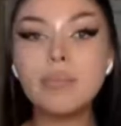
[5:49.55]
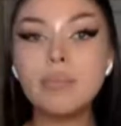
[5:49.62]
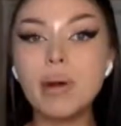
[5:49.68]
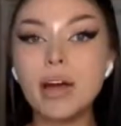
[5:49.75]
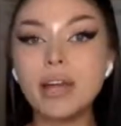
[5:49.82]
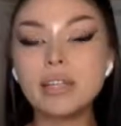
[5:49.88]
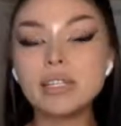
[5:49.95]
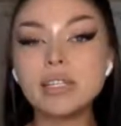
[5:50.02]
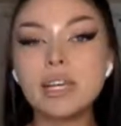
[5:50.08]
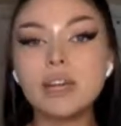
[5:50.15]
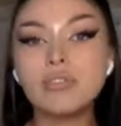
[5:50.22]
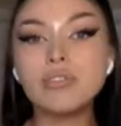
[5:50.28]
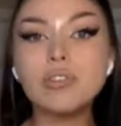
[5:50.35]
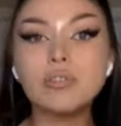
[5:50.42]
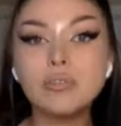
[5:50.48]
But
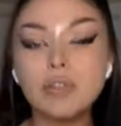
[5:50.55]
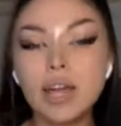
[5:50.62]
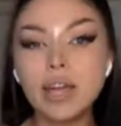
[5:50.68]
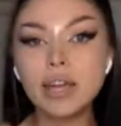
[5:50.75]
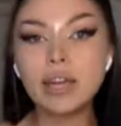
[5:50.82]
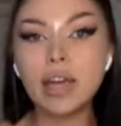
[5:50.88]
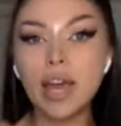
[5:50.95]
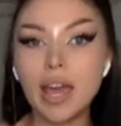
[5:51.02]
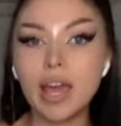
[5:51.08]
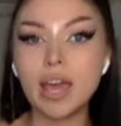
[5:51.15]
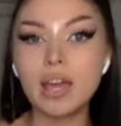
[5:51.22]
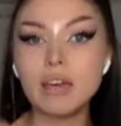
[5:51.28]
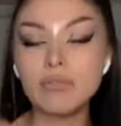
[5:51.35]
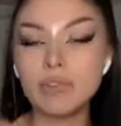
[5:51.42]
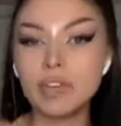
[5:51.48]
if you like
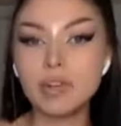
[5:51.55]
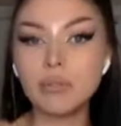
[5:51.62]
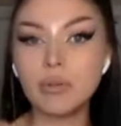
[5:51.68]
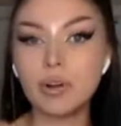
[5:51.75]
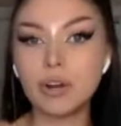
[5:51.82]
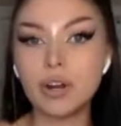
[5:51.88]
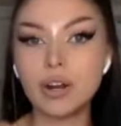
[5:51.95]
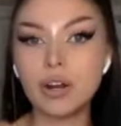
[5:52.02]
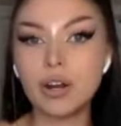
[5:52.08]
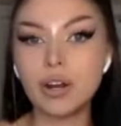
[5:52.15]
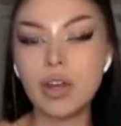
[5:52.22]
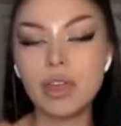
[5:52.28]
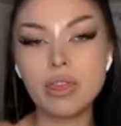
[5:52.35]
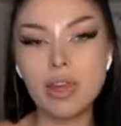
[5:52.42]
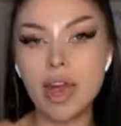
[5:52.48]
a vegan burger
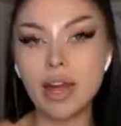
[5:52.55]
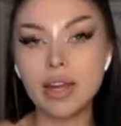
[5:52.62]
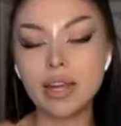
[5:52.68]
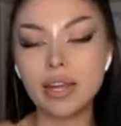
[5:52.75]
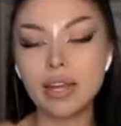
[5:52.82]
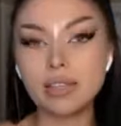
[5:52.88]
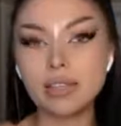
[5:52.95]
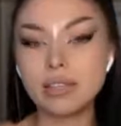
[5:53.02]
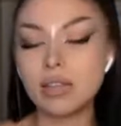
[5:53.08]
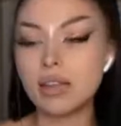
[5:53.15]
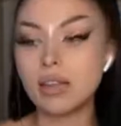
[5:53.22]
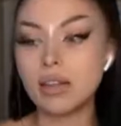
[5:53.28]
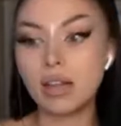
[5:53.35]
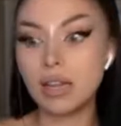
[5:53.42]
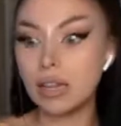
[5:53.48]
that is
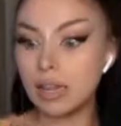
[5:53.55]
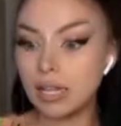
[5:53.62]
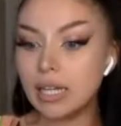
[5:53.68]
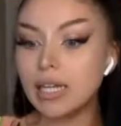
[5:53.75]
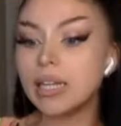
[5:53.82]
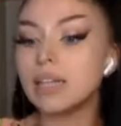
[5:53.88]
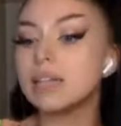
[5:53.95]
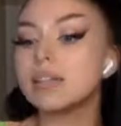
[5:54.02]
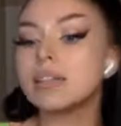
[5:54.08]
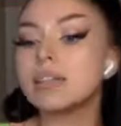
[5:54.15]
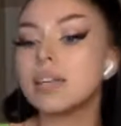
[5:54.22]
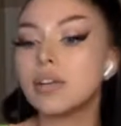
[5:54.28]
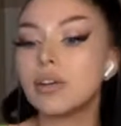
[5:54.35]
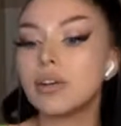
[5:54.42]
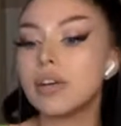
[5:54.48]
clean
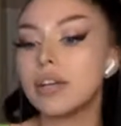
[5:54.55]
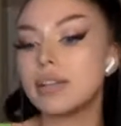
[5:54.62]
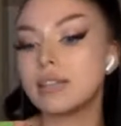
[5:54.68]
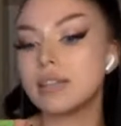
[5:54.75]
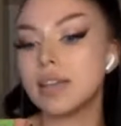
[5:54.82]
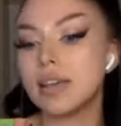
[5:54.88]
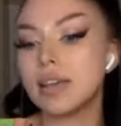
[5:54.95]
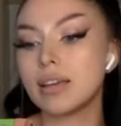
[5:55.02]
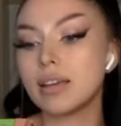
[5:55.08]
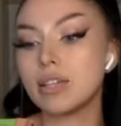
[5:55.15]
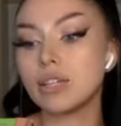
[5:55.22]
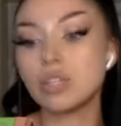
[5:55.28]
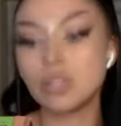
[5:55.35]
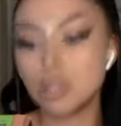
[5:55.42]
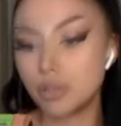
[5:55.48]
ingredients, like
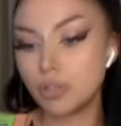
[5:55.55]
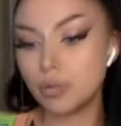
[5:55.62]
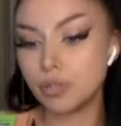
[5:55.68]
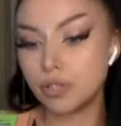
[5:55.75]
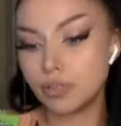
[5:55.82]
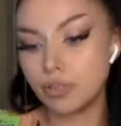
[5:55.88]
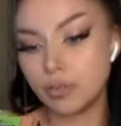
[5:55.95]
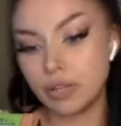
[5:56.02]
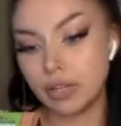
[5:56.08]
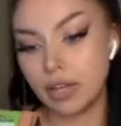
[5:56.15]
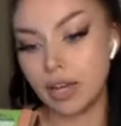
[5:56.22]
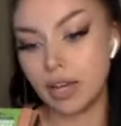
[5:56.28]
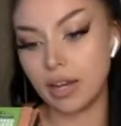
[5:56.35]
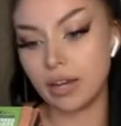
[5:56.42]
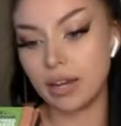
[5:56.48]
super, super
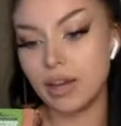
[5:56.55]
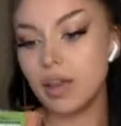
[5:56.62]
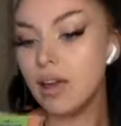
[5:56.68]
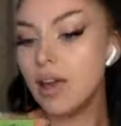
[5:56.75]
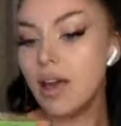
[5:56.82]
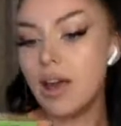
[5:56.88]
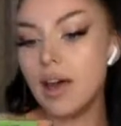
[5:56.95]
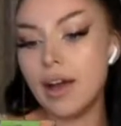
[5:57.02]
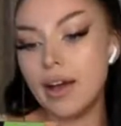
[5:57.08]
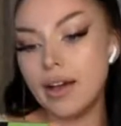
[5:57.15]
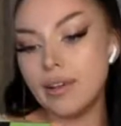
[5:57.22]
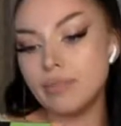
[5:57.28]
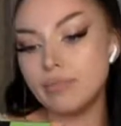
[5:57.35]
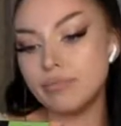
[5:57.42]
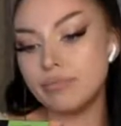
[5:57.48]
clean,
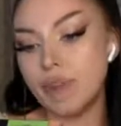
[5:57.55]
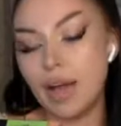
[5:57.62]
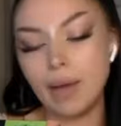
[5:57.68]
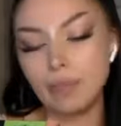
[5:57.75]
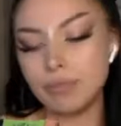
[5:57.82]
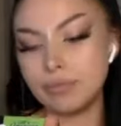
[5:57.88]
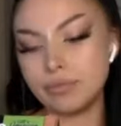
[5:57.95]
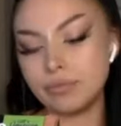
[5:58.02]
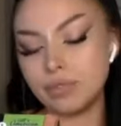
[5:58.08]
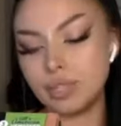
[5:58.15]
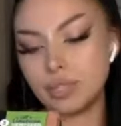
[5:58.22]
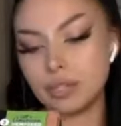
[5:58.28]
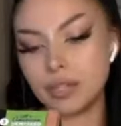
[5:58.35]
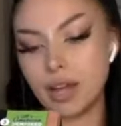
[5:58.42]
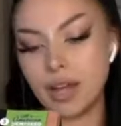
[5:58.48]
I'm
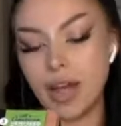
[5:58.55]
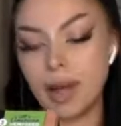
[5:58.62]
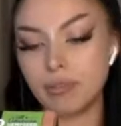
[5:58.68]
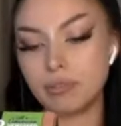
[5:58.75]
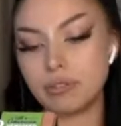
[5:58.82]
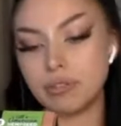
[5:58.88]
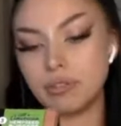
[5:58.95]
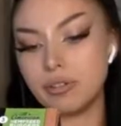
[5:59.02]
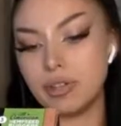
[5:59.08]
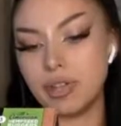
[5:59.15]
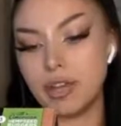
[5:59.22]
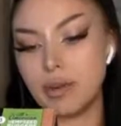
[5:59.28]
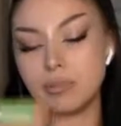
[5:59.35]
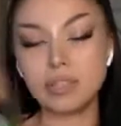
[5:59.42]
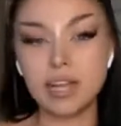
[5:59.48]
just like
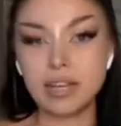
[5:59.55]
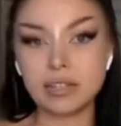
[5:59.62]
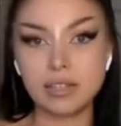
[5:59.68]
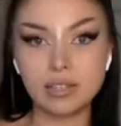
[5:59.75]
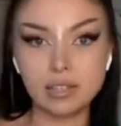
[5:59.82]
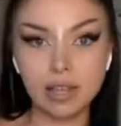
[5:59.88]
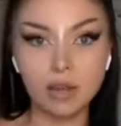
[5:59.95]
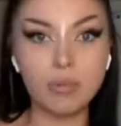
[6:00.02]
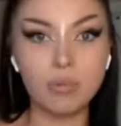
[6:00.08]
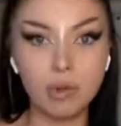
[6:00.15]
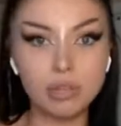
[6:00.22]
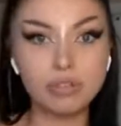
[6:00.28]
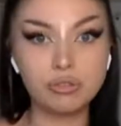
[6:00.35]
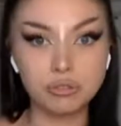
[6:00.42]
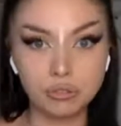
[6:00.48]
absolutely obsessed. That's like
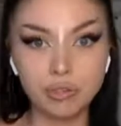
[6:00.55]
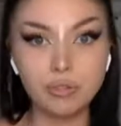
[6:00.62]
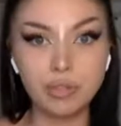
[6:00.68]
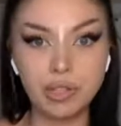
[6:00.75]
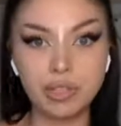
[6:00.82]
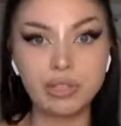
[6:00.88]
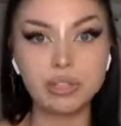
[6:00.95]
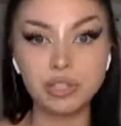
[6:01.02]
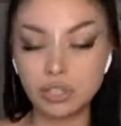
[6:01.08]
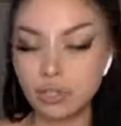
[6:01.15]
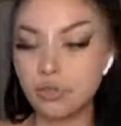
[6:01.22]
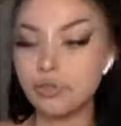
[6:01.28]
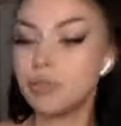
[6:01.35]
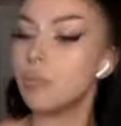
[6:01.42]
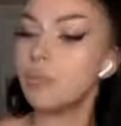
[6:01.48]
what drew me
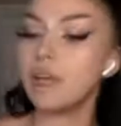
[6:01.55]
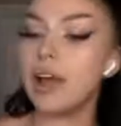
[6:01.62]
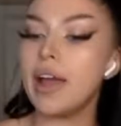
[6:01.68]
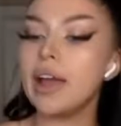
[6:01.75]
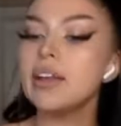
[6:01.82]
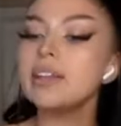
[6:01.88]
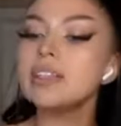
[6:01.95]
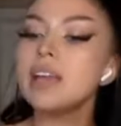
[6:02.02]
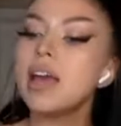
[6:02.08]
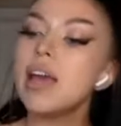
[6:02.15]
to the brand.